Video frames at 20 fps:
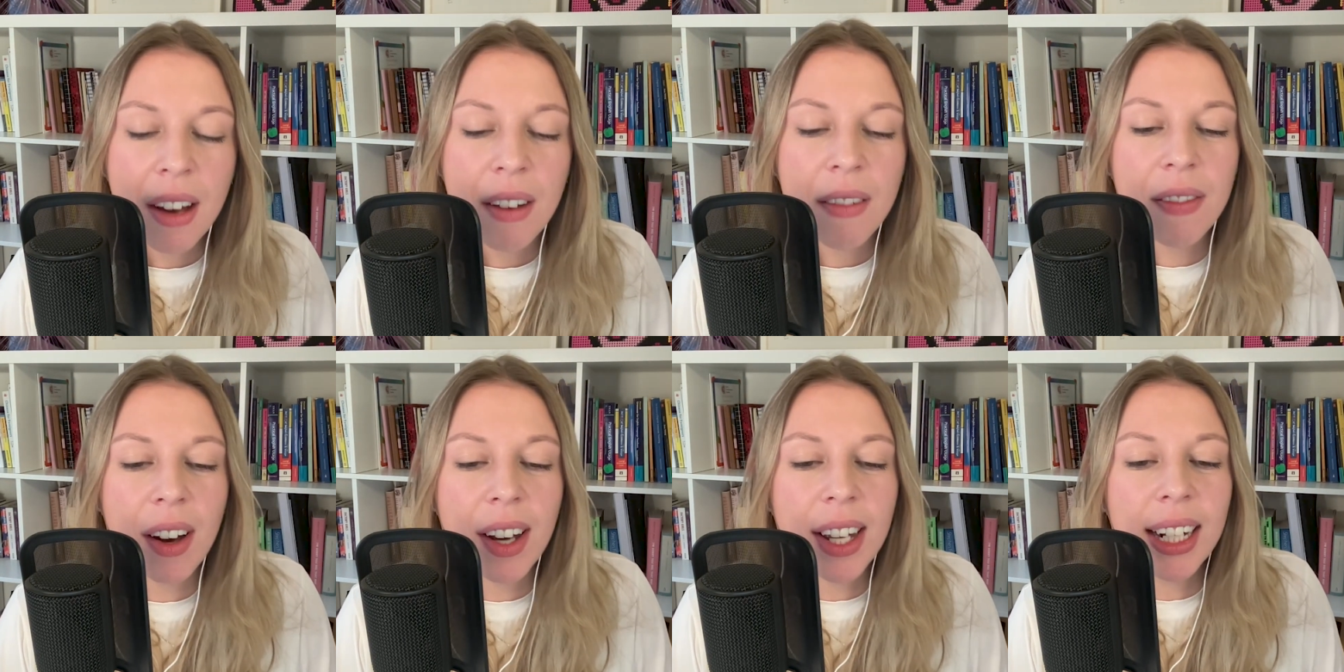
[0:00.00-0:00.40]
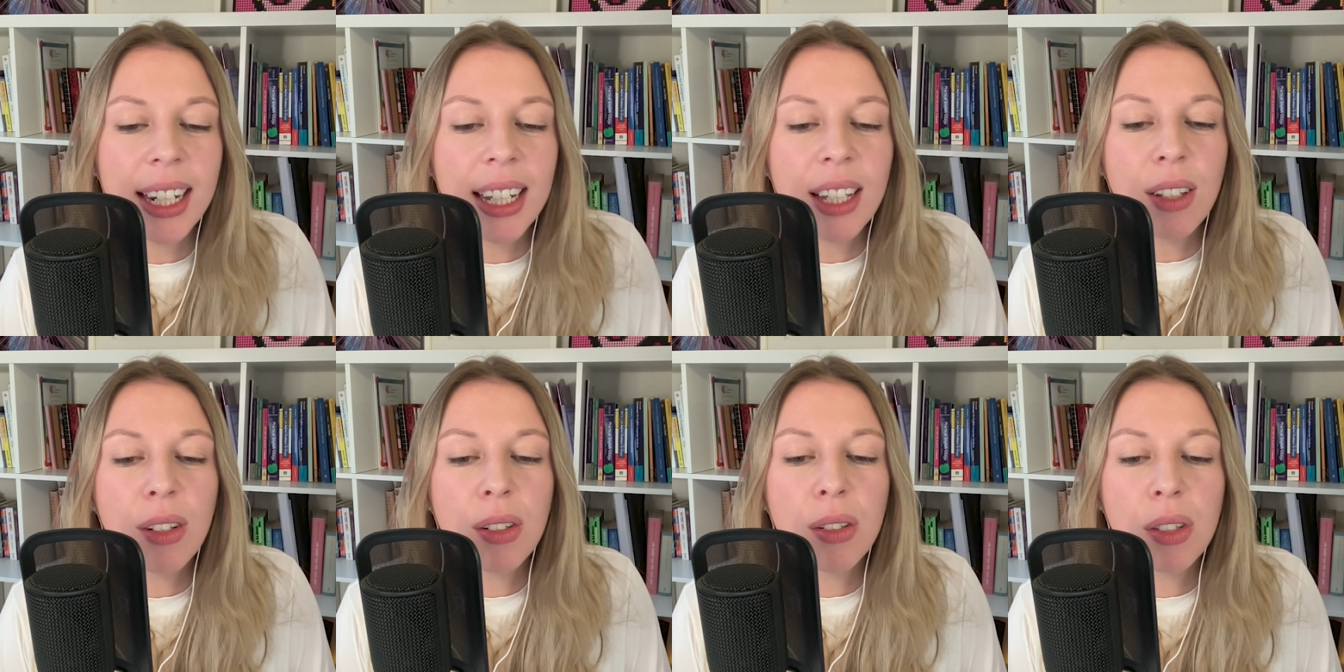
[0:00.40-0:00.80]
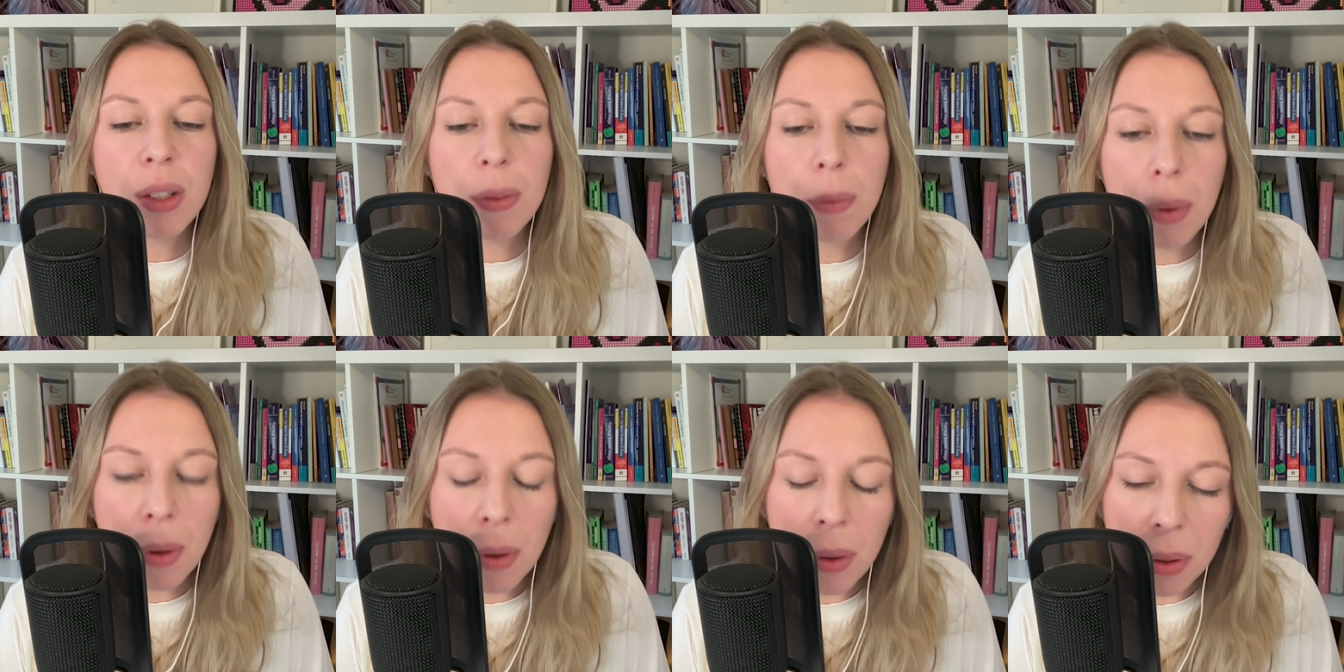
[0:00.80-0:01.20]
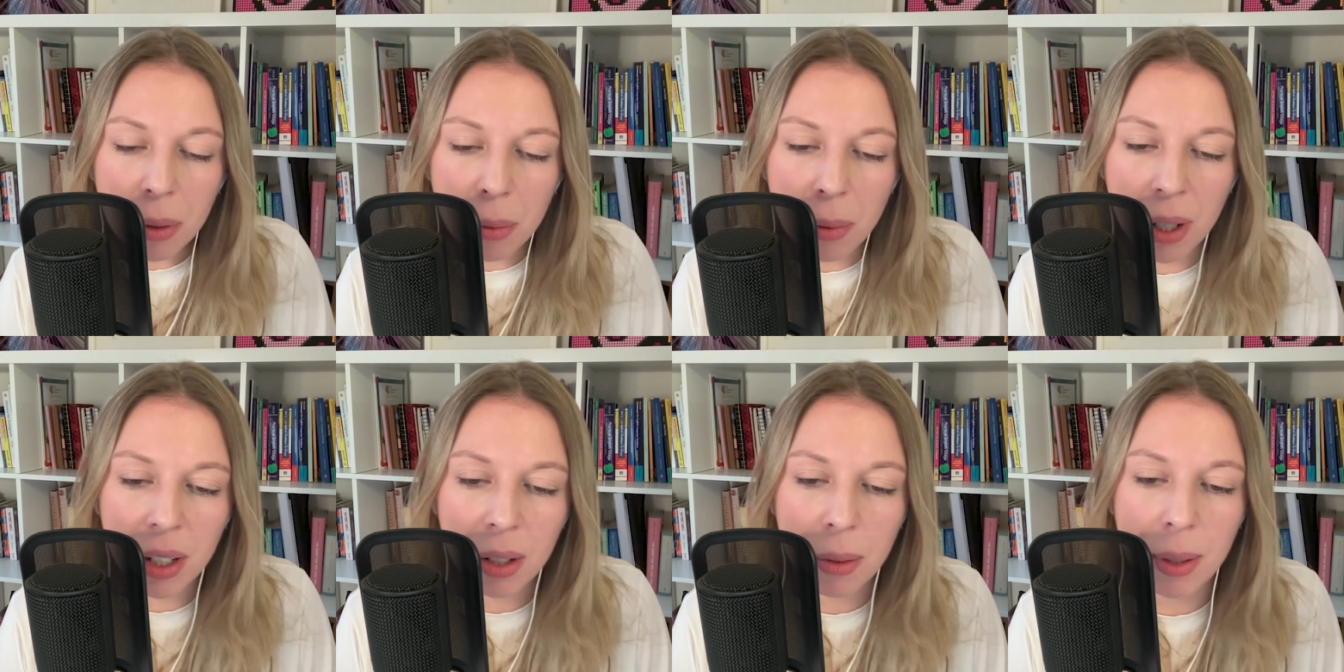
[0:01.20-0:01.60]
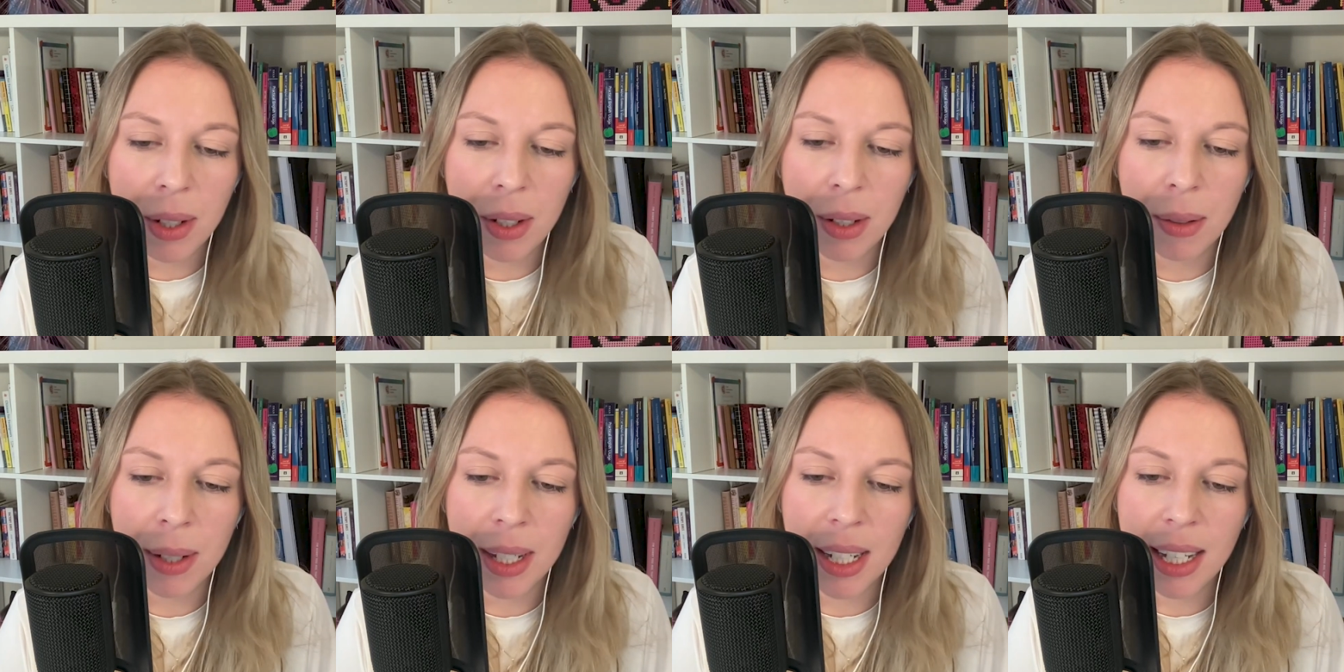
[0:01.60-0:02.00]
Finally, you can support the work we
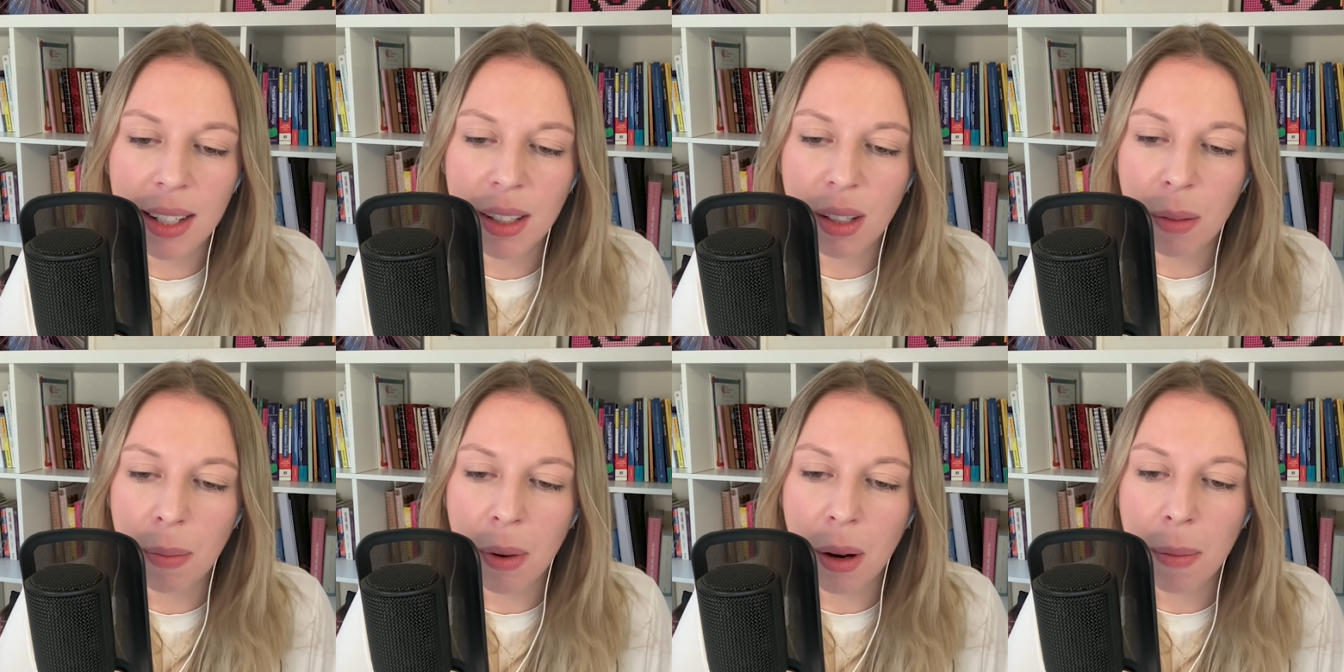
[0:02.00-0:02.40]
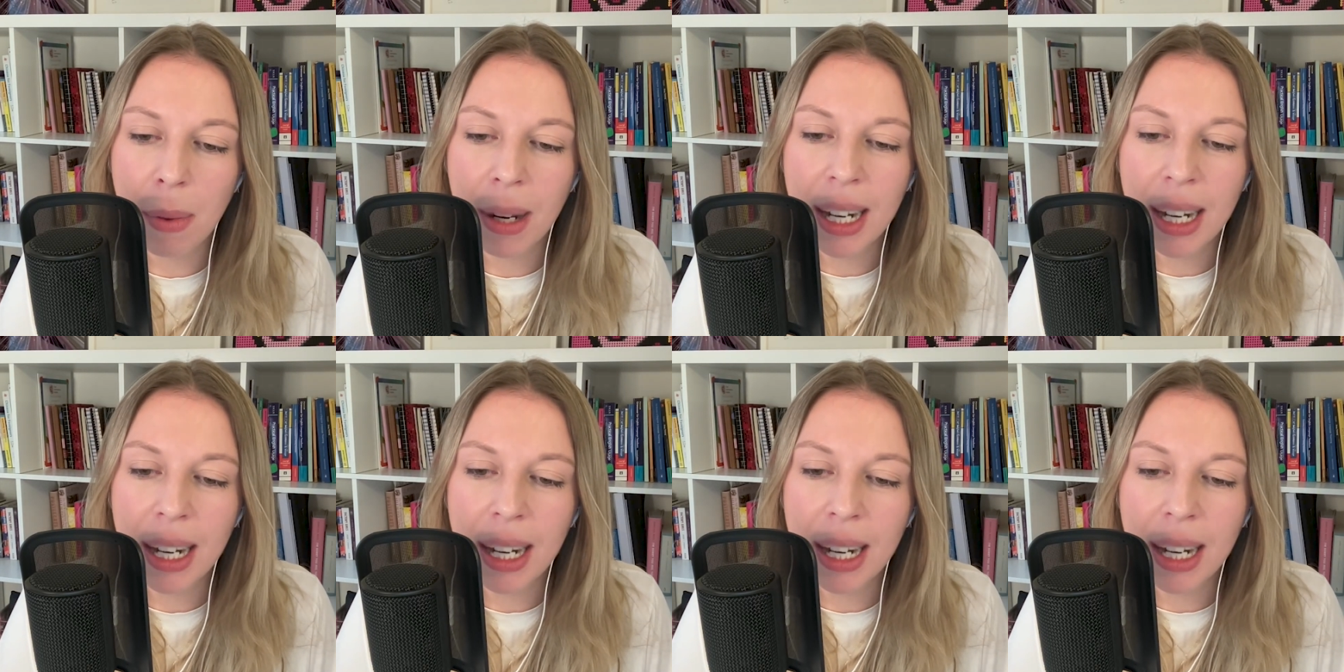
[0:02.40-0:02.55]
do at TESOL Pop by